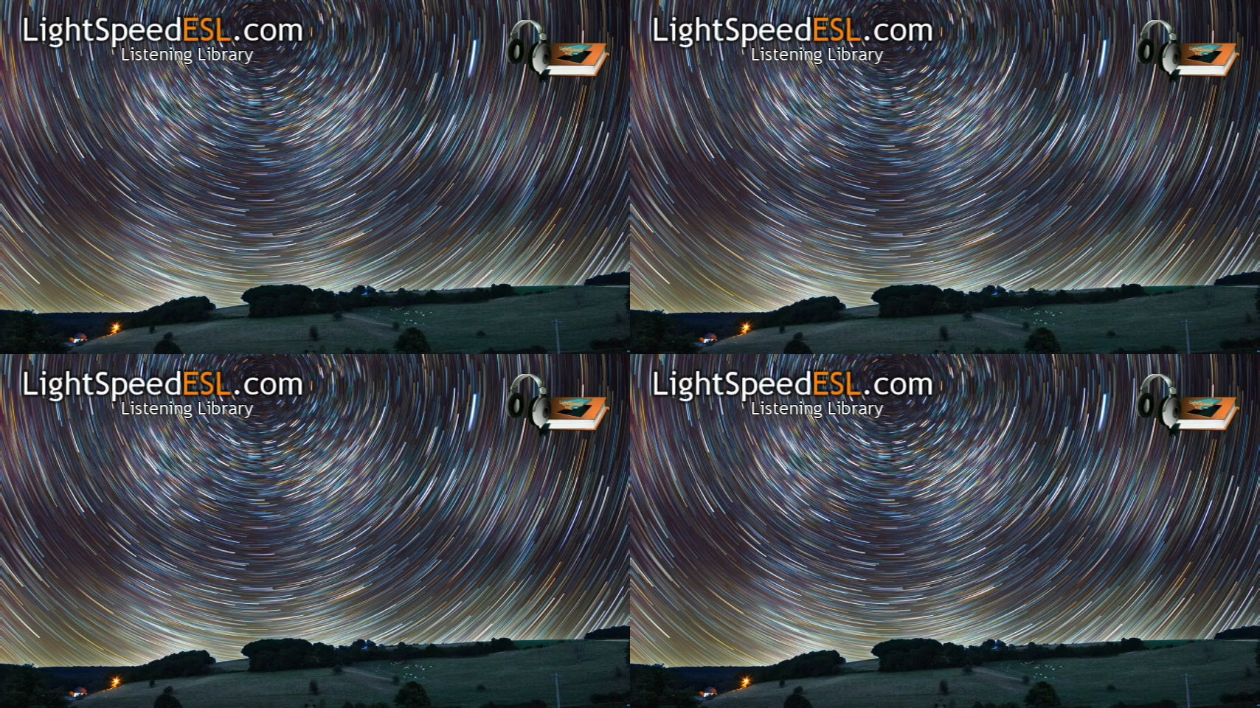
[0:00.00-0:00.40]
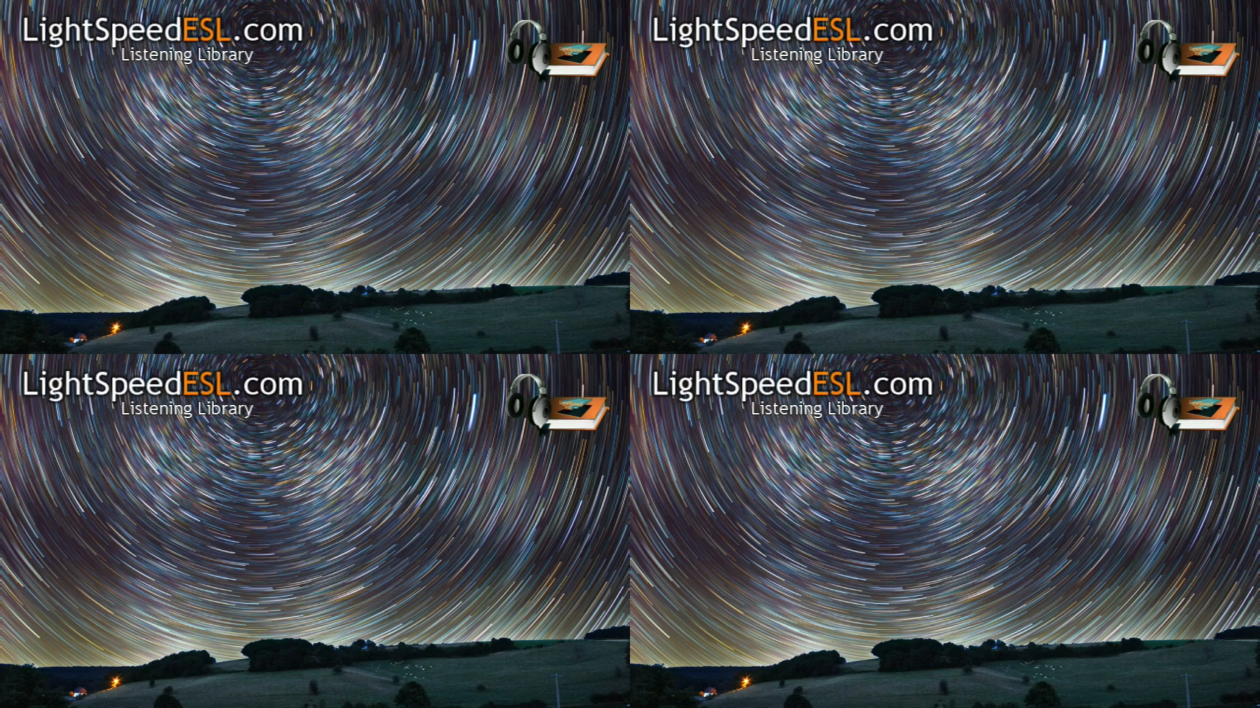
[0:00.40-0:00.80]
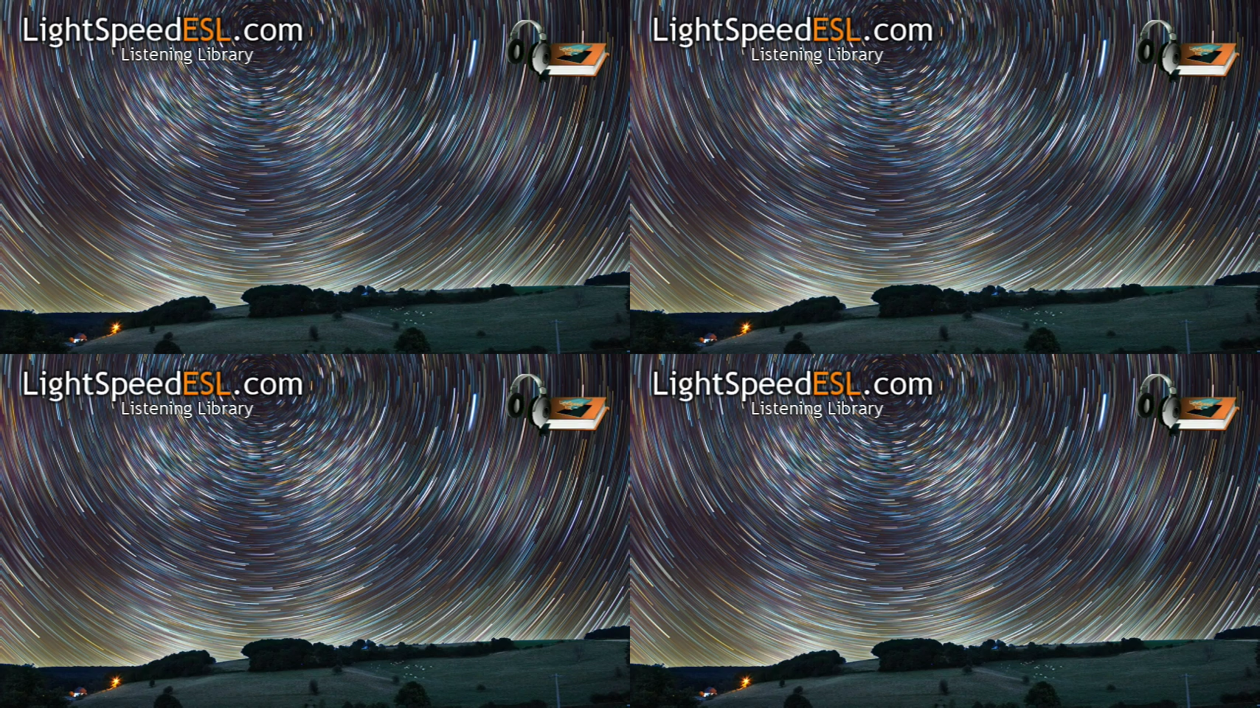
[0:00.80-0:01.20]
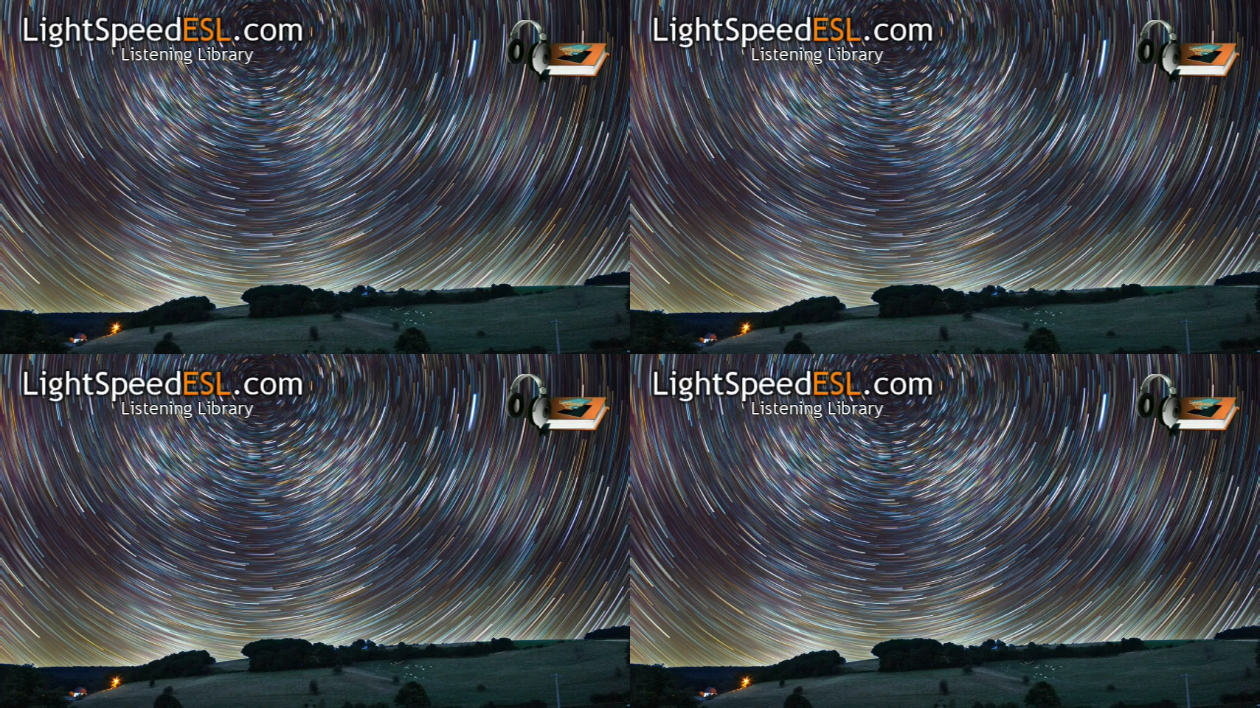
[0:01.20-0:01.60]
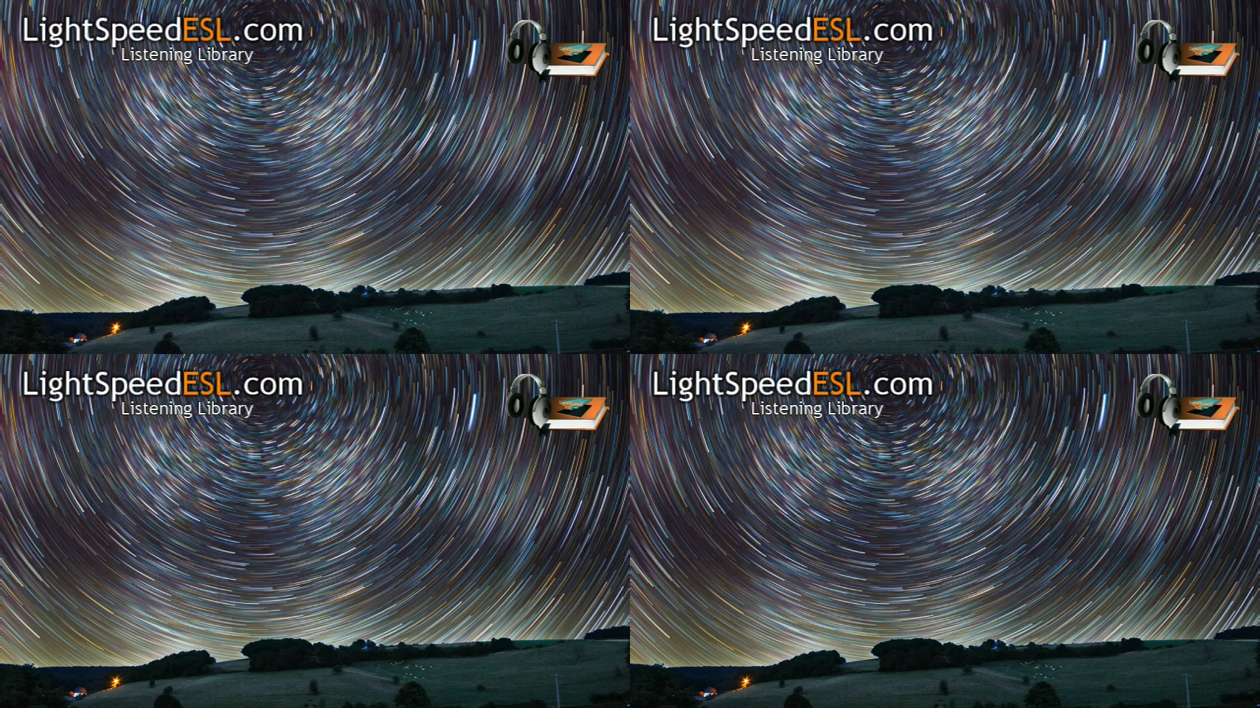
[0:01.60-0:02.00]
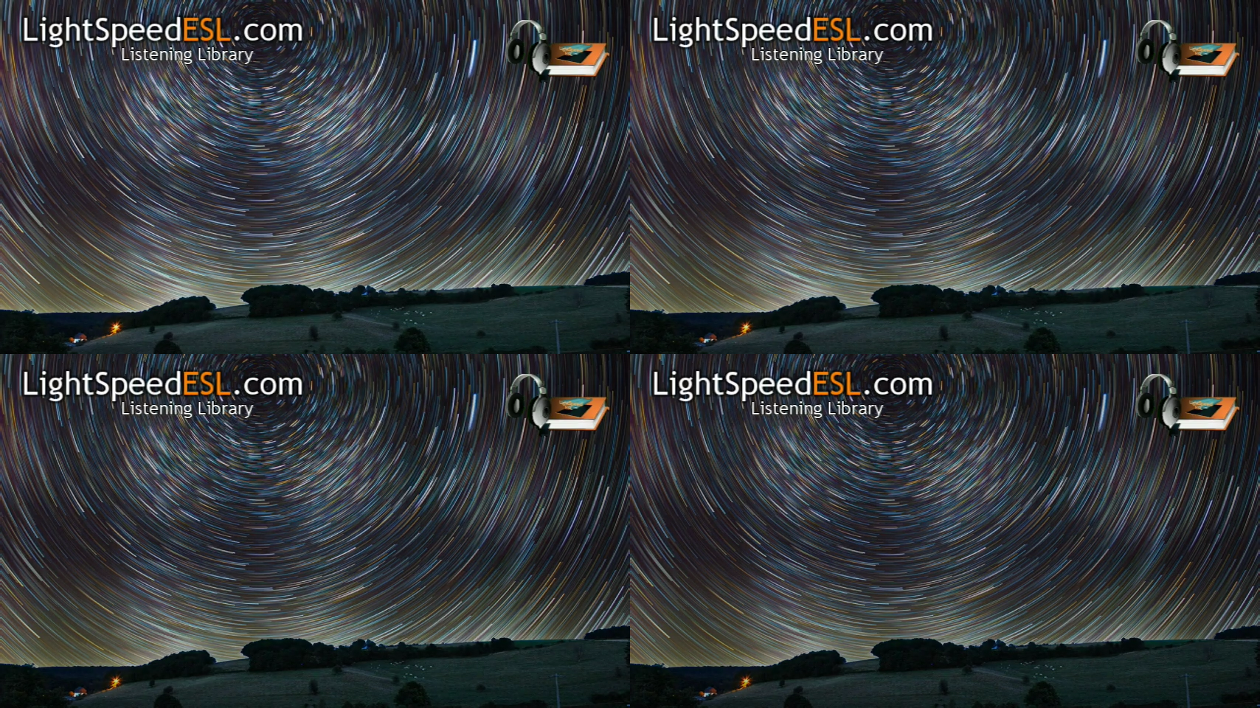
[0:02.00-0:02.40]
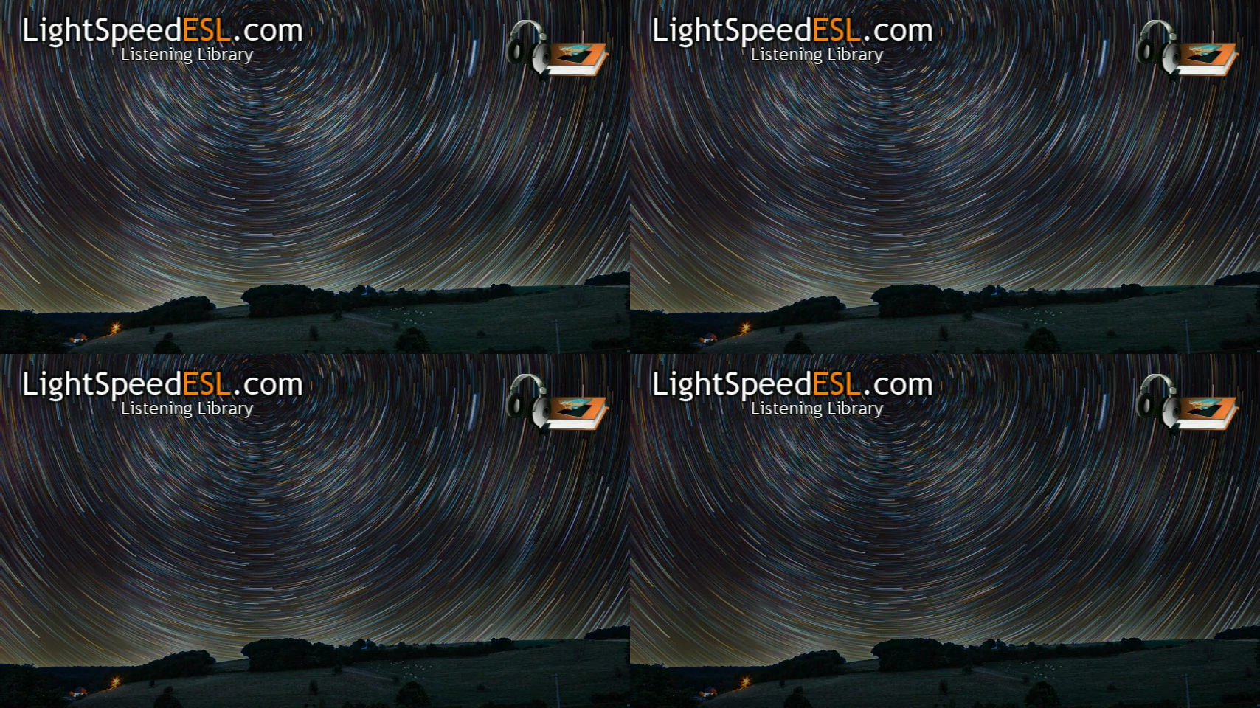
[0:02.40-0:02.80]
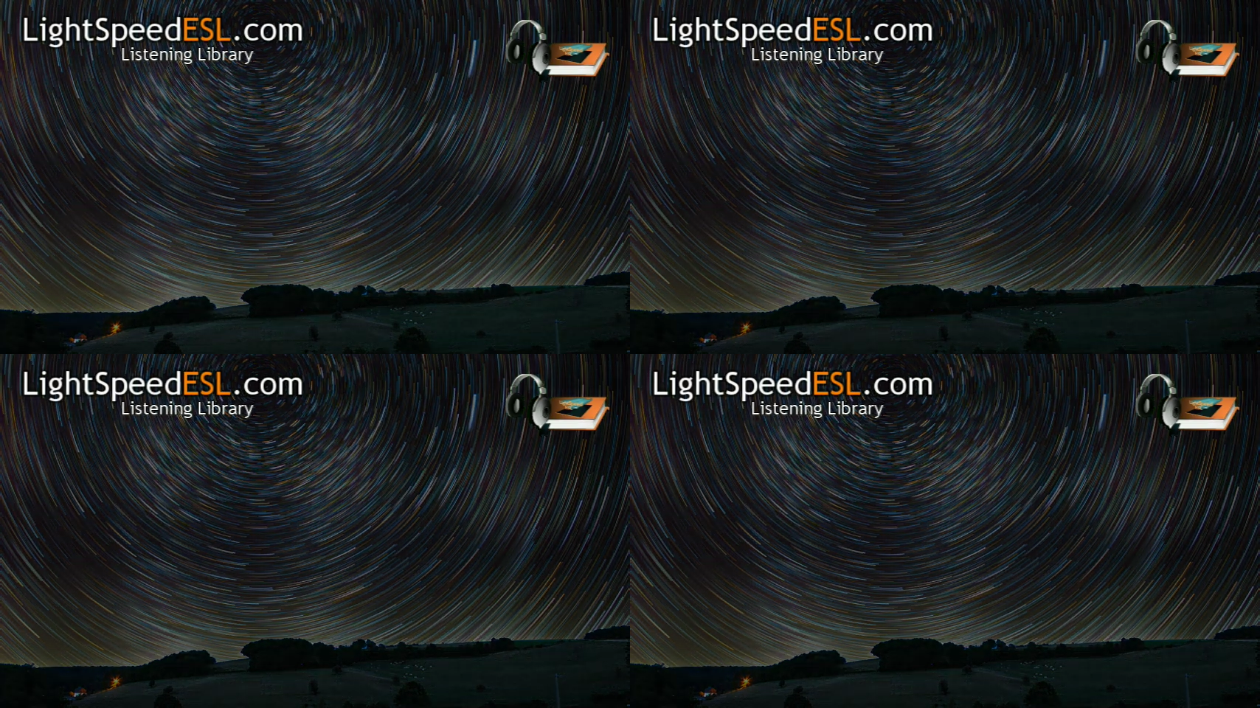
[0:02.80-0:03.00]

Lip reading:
(no speaker visible)